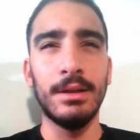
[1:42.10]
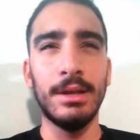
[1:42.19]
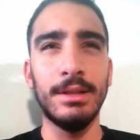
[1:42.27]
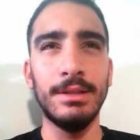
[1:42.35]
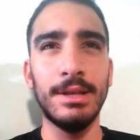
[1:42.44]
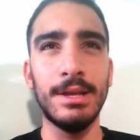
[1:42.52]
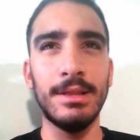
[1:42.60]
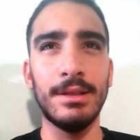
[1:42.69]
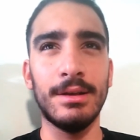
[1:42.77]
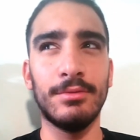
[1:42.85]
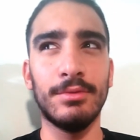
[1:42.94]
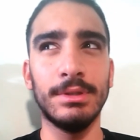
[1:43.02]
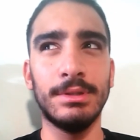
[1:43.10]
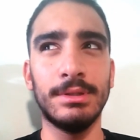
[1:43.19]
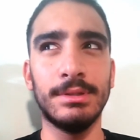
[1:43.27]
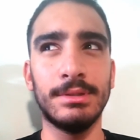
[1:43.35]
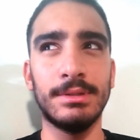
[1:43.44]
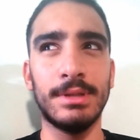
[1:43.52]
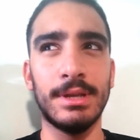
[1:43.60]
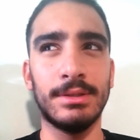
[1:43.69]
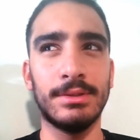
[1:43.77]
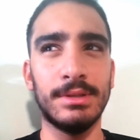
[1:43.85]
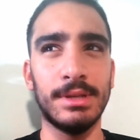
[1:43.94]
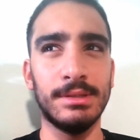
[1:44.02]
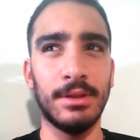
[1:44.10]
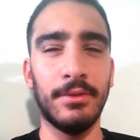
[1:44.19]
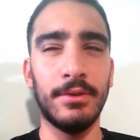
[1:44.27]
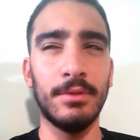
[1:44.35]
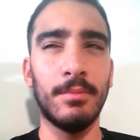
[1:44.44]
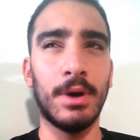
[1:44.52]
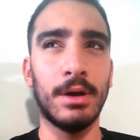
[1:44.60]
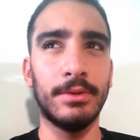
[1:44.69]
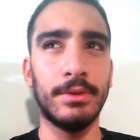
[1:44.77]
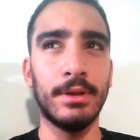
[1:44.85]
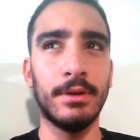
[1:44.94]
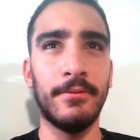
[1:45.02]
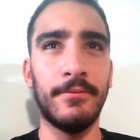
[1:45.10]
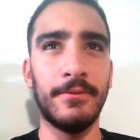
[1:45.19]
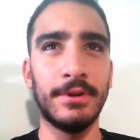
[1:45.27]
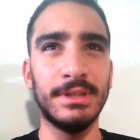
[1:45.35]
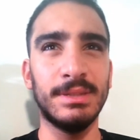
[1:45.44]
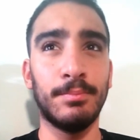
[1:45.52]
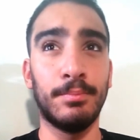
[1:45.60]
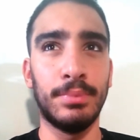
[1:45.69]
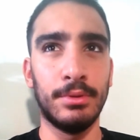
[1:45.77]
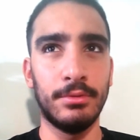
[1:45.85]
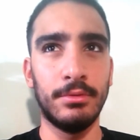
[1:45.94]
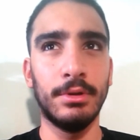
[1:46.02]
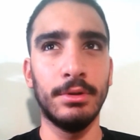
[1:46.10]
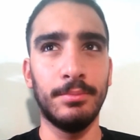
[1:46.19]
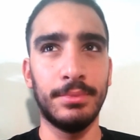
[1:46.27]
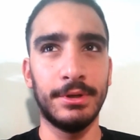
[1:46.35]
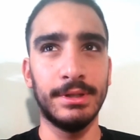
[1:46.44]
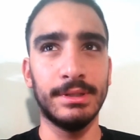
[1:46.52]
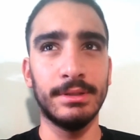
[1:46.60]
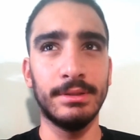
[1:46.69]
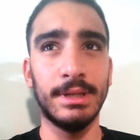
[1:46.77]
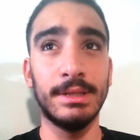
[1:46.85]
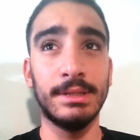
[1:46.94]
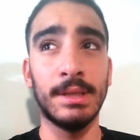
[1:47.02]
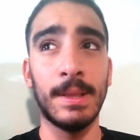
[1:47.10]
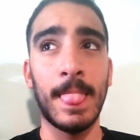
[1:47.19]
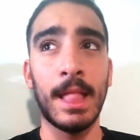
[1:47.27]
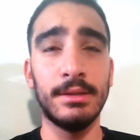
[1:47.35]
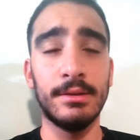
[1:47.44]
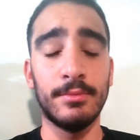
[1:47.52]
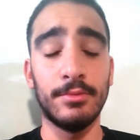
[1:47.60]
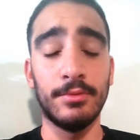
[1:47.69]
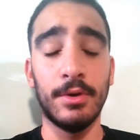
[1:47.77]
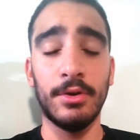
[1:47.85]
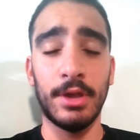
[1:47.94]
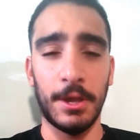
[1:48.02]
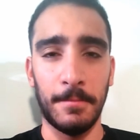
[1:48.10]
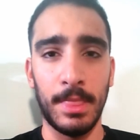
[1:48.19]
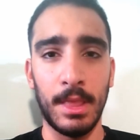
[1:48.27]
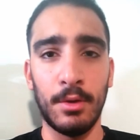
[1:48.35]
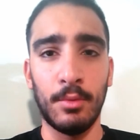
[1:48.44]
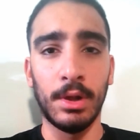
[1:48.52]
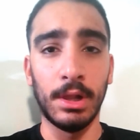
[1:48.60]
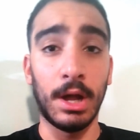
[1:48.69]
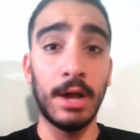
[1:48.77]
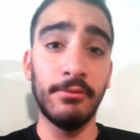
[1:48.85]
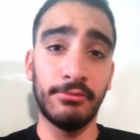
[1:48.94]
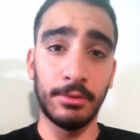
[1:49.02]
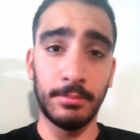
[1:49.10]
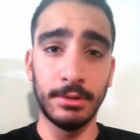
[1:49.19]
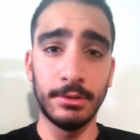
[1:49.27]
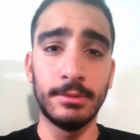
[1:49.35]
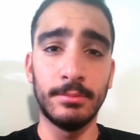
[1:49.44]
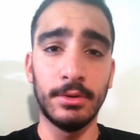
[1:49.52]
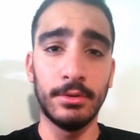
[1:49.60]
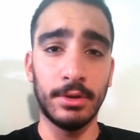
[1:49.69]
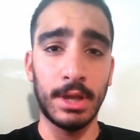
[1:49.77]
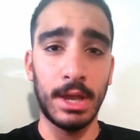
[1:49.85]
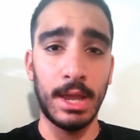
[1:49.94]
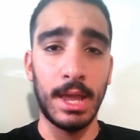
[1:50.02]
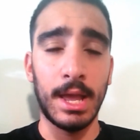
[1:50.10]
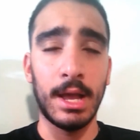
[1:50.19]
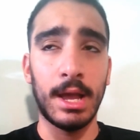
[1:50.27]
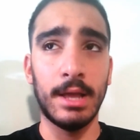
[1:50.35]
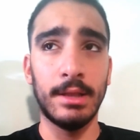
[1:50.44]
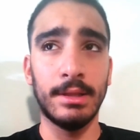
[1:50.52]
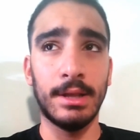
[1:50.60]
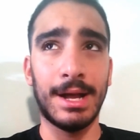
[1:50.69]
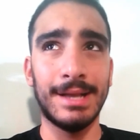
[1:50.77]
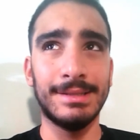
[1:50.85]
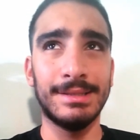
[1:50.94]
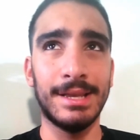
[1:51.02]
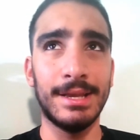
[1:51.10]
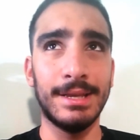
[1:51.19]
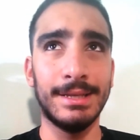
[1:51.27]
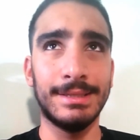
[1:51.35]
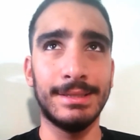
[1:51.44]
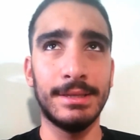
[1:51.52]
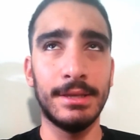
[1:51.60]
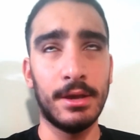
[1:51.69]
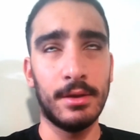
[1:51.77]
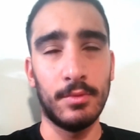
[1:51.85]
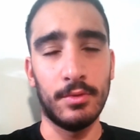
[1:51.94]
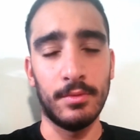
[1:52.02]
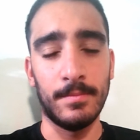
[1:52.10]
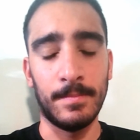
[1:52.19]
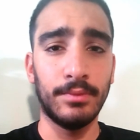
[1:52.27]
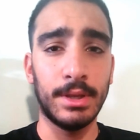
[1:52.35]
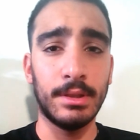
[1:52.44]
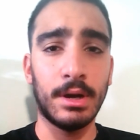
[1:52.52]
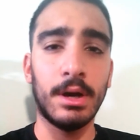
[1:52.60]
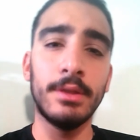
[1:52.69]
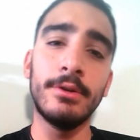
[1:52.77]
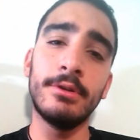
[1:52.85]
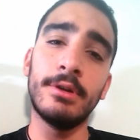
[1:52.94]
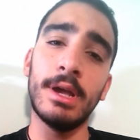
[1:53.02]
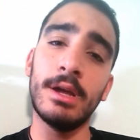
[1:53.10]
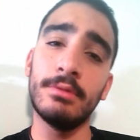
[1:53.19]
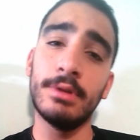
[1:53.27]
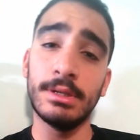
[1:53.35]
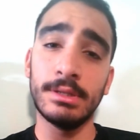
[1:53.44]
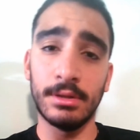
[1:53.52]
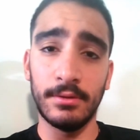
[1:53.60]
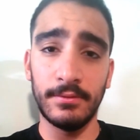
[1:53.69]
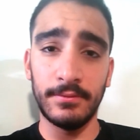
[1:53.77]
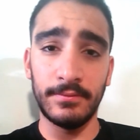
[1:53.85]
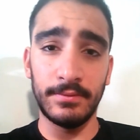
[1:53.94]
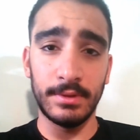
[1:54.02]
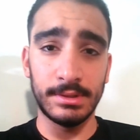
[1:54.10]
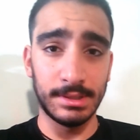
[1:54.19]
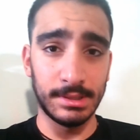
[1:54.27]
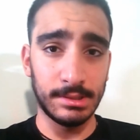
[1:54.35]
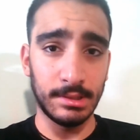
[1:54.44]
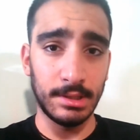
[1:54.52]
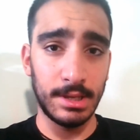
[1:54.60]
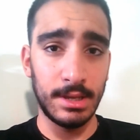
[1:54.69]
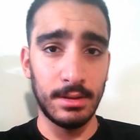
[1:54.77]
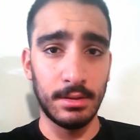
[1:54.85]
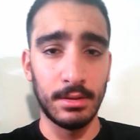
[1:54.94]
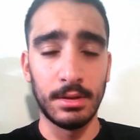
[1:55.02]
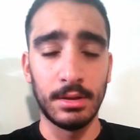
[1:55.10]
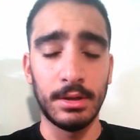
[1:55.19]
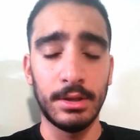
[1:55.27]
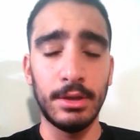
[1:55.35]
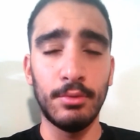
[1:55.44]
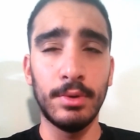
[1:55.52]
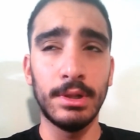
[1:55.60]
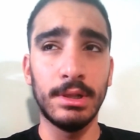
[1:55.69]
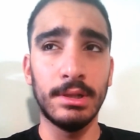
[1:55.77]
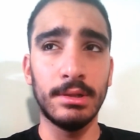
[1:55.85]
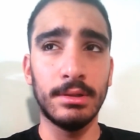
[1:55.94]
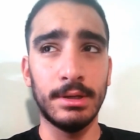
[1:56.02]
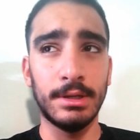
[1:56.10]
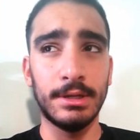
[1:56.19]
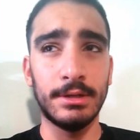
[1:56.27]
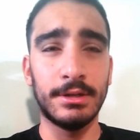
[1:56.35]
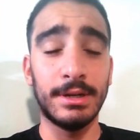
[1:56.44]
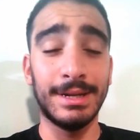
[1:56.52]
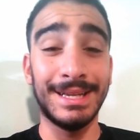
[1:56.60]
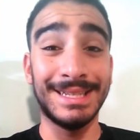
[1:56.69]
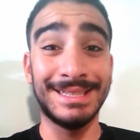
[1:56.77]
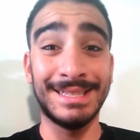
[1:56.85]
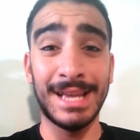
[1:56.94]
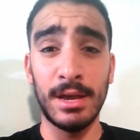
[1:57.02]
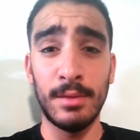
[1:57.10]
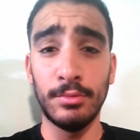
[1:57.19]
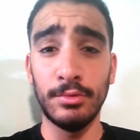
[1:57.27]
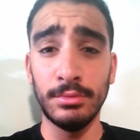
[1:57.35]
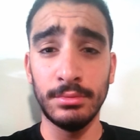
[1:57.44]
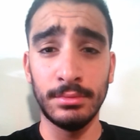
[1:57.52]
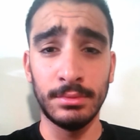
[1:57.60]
And then I wanted to, to, say something about the first plural person that is siemu. Okay, well, I'm from Palermo, okay, and I say siemu. In other areas of Sicily, you will hear semu